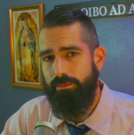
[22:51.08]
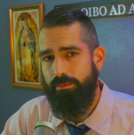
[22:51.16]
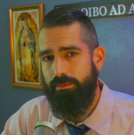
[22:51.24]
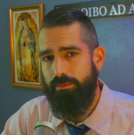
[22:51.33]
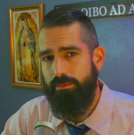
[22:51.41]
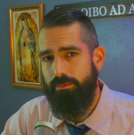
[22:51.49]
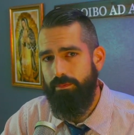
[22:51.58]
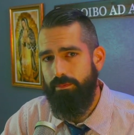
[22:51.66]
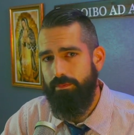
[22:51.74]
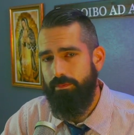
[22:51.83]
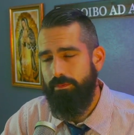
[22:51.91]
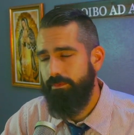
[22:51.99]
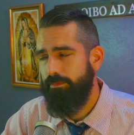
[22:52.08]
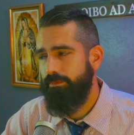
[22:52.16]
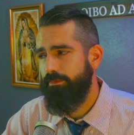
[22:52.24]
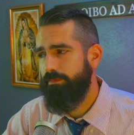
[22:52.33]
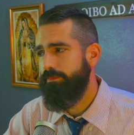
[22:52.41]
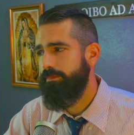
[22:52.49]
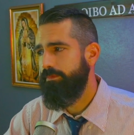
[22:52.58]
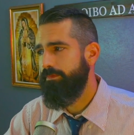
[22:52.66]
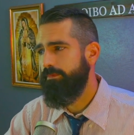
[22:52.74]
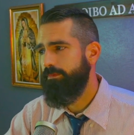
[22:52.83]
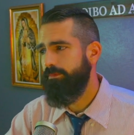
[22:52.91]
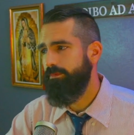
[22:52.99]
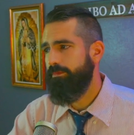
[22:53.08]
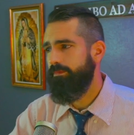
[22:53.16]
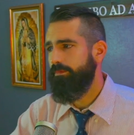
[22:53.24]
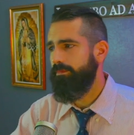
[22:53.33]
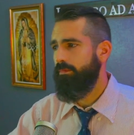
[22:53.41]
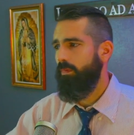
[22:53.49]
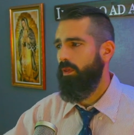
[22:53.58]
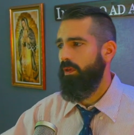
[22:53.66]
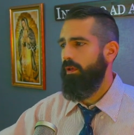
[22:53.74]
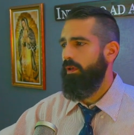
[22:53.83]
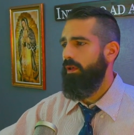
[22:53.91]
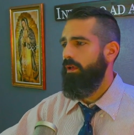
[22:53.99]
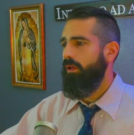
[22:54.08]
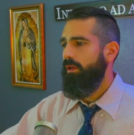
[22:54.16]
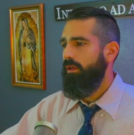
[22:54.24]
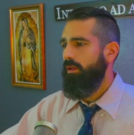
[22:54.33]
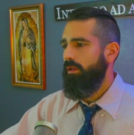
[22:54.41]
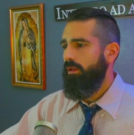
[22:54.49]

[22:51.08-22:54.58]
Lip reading: (silence)